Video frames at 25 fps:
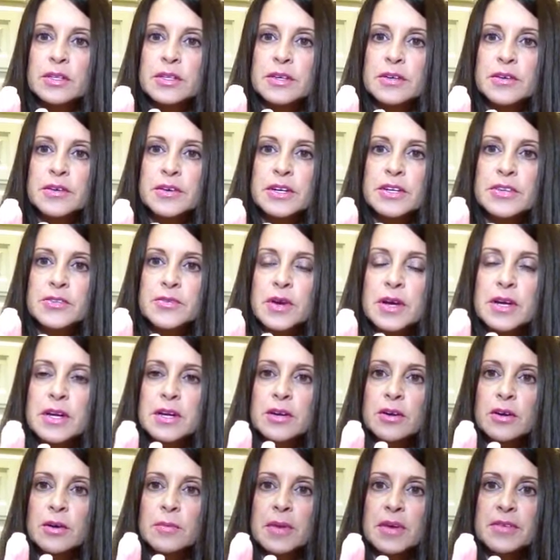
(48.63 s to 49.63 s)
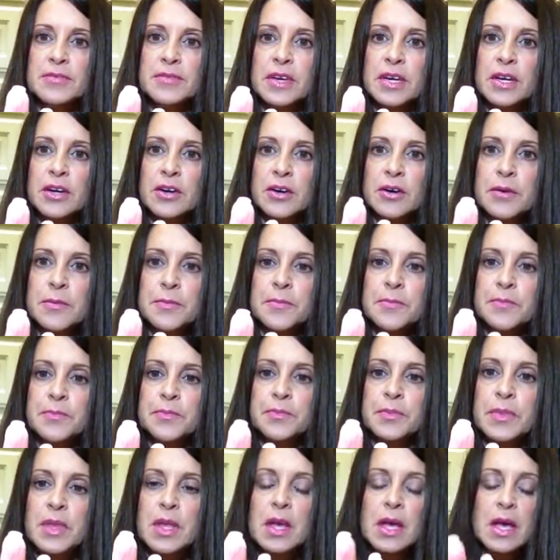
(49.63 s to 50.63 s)
There it is right here on my finger.
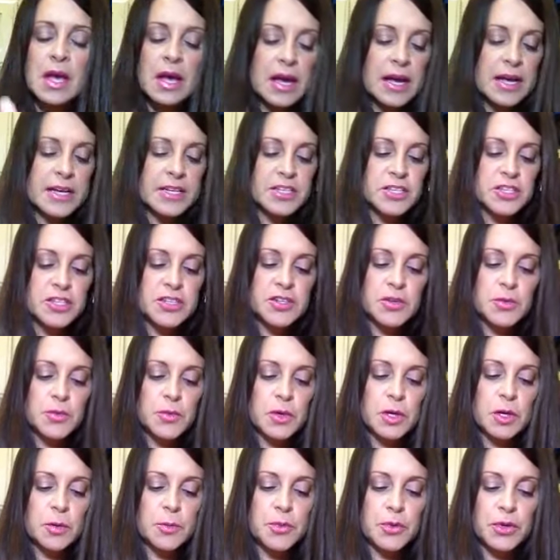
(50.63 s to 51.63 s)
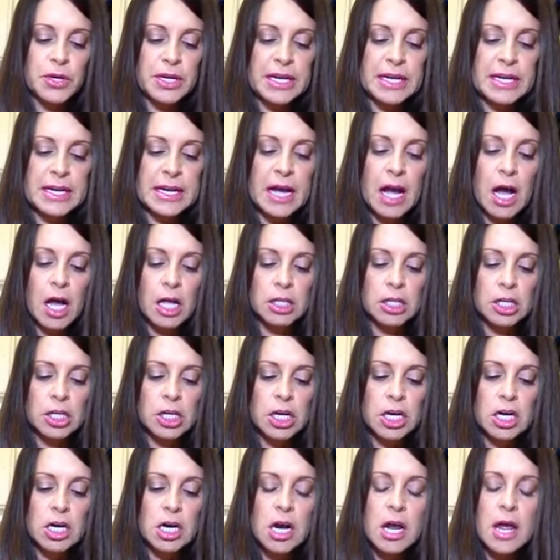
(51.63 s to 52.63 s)
It's just a real pretty color,